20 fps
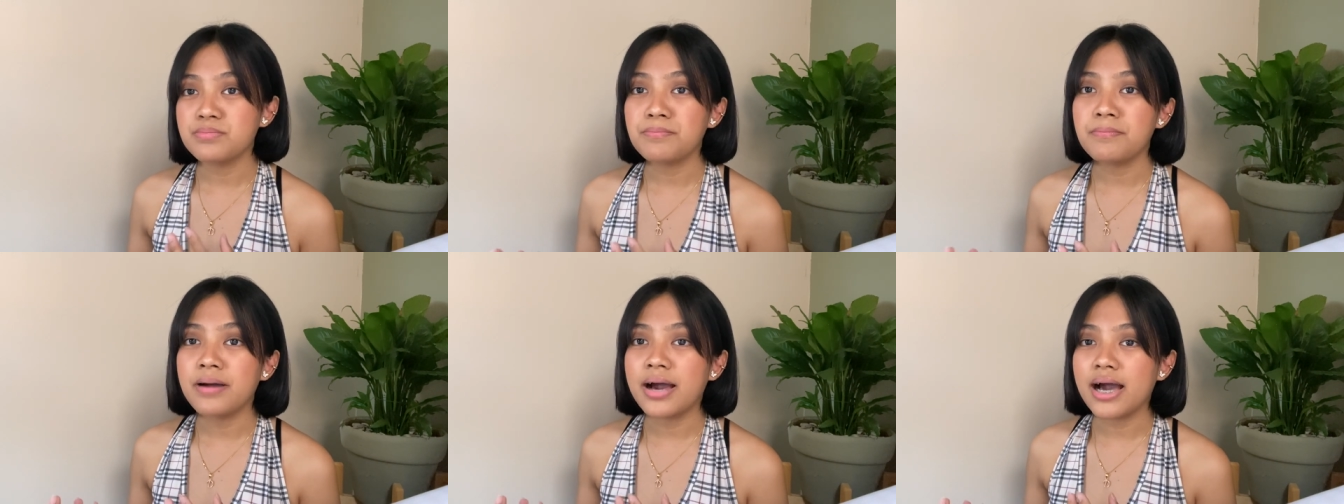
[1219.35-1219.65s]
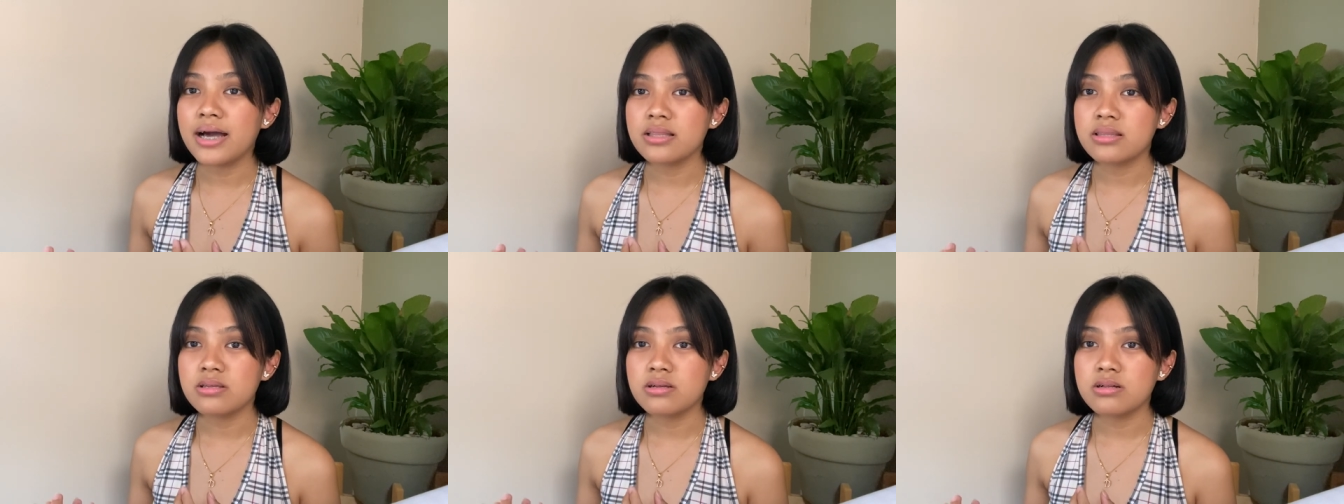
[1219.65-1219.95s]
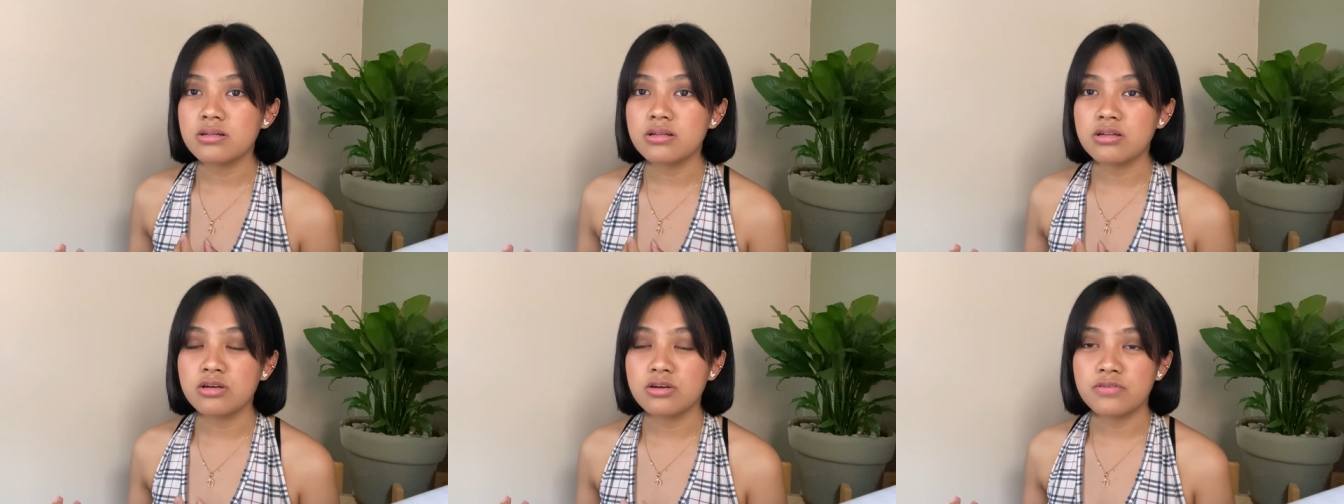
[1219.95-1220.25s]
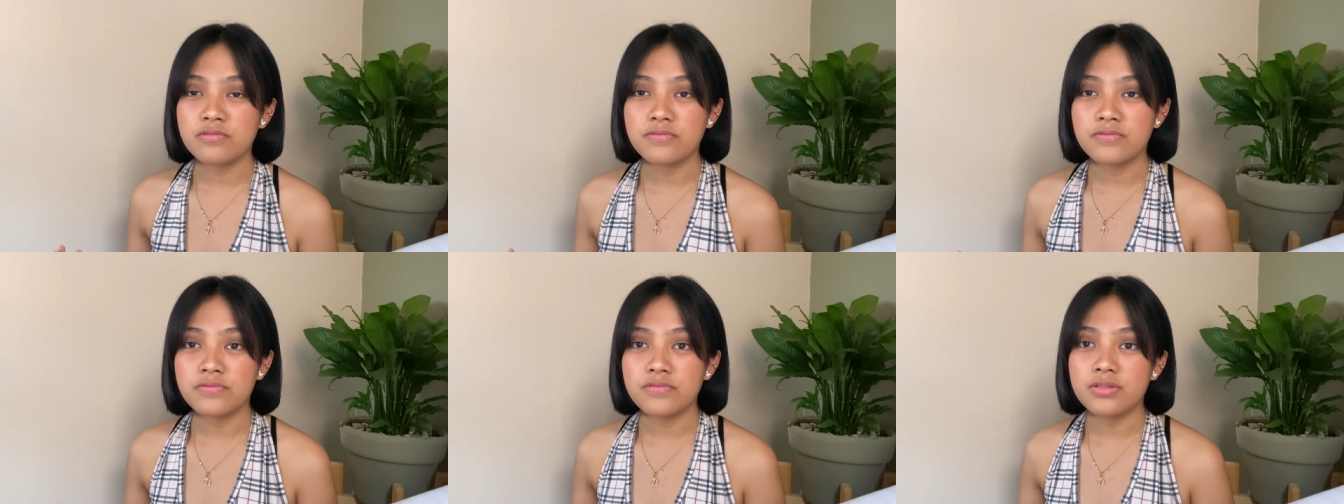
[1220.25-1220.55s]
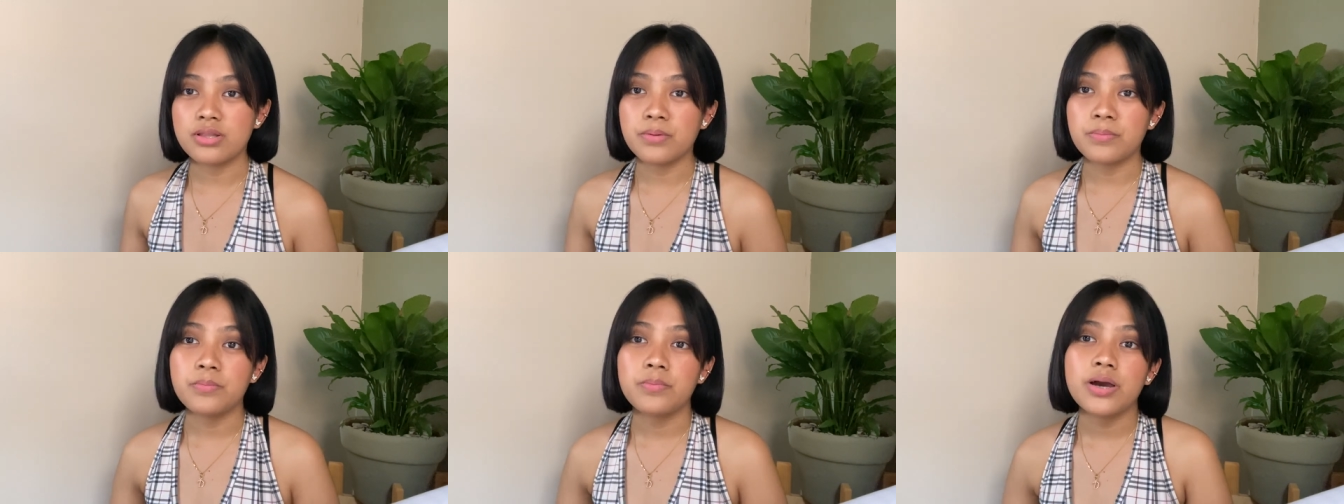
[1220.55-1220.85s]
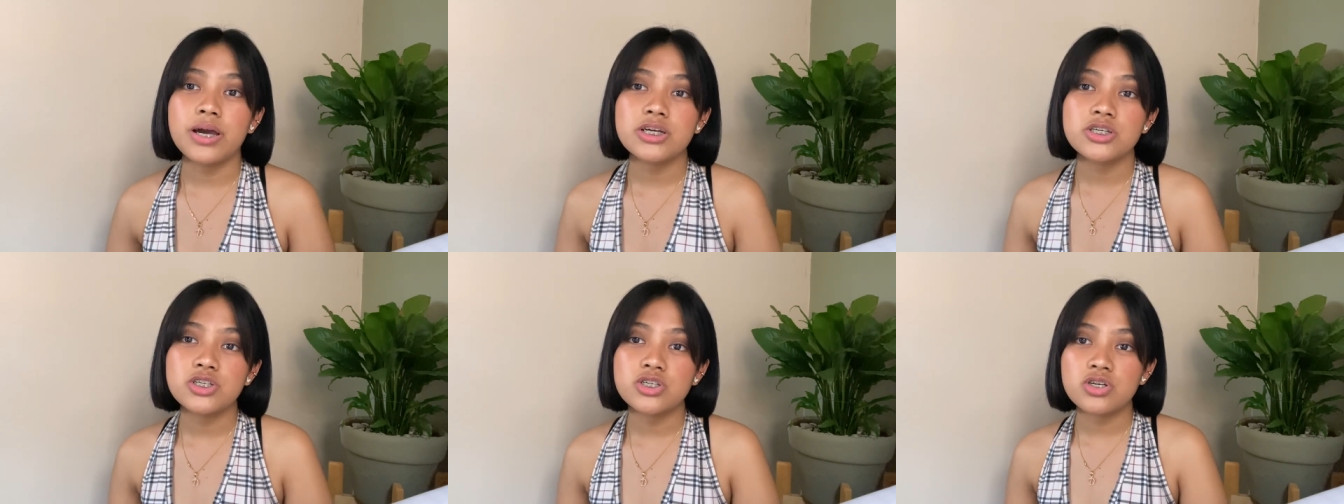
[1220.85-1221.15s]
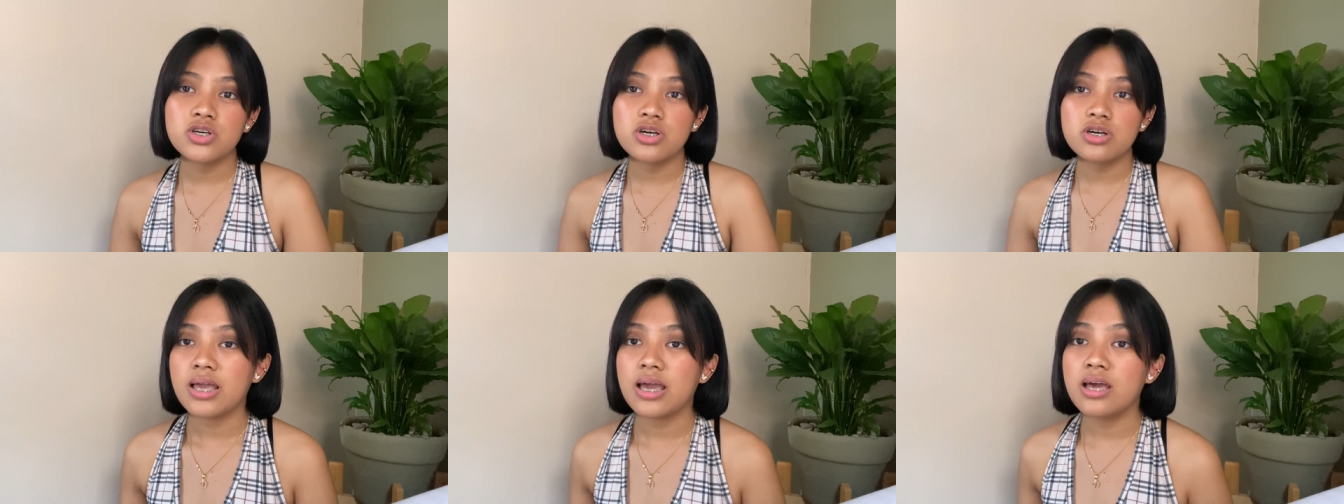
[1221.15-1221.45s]
battle of
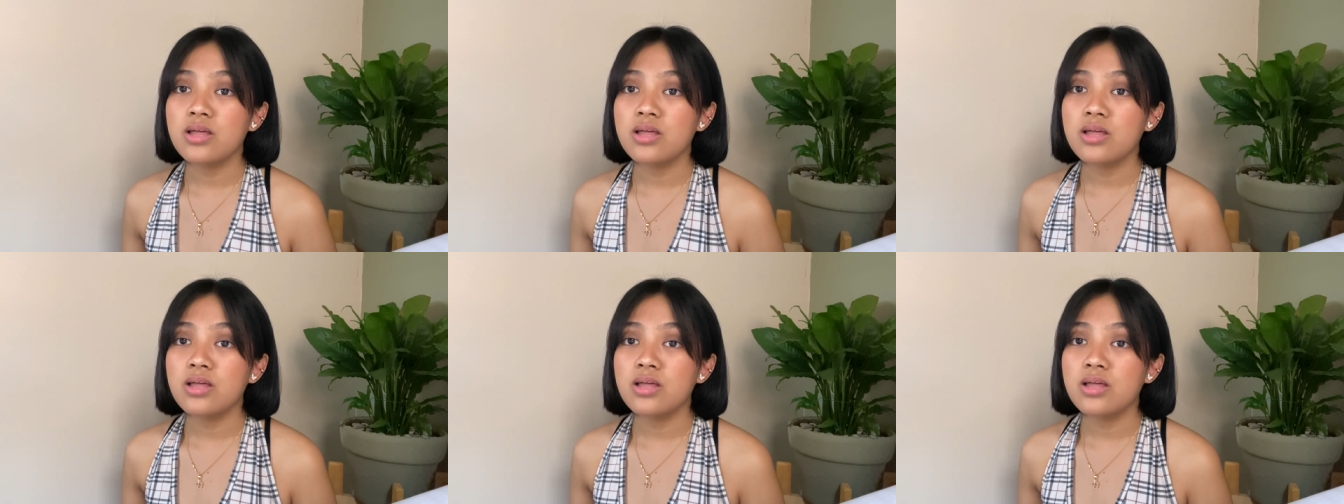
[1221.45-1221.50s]
depression?